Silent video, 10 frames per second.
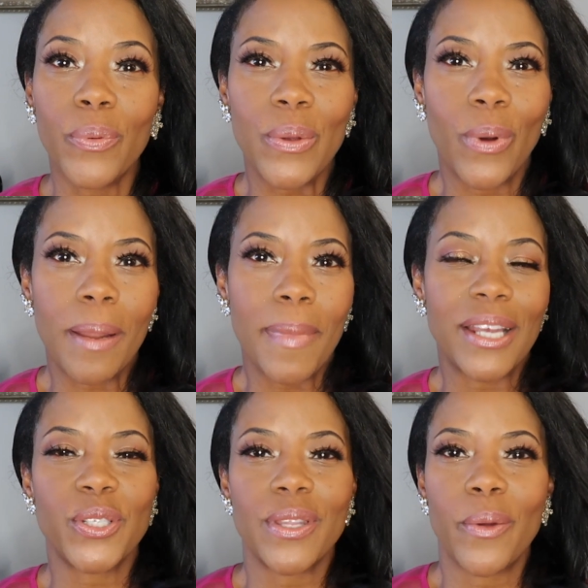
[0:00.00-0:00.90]
we wanna make
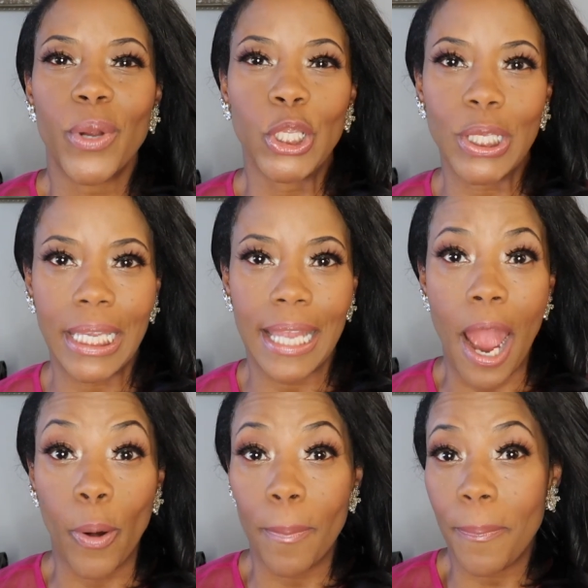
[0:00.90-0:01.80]
sure that we're looking
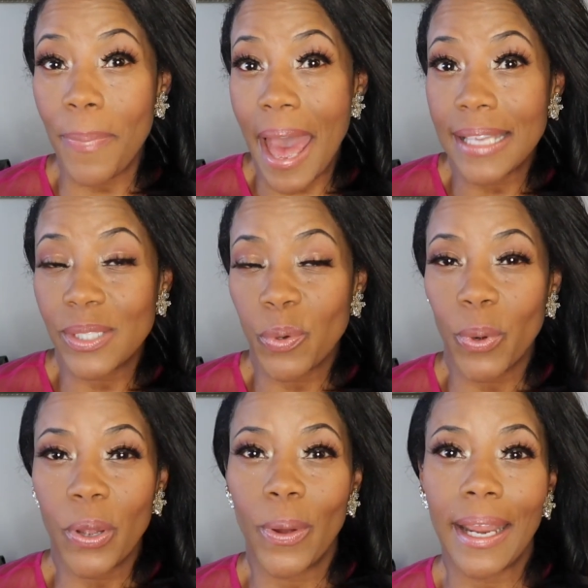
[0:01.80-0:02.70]
our best when we're
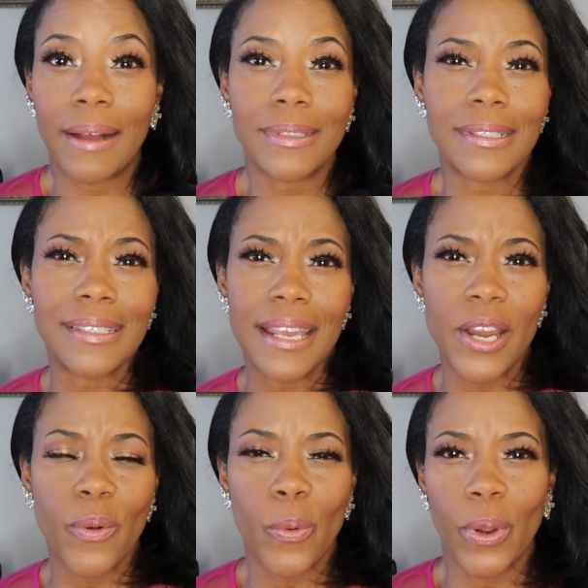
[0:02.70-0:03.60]
going out to
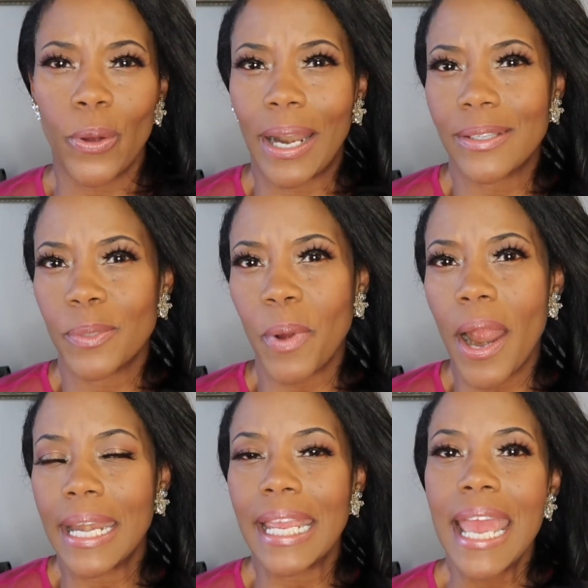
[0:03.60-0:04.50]
dinner, when we're going out to
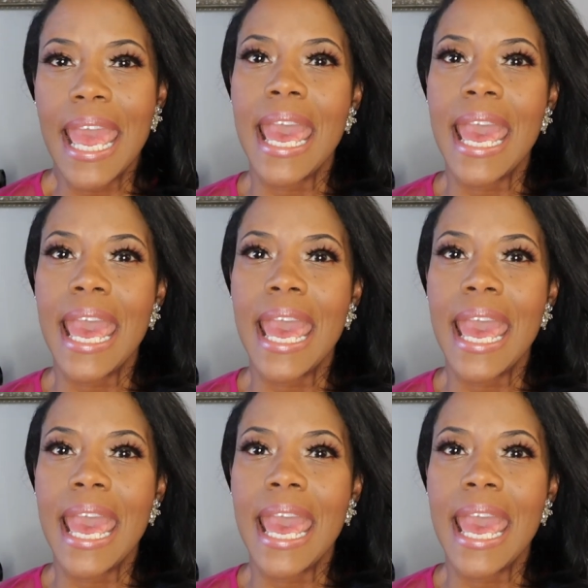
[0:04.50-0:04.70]
party.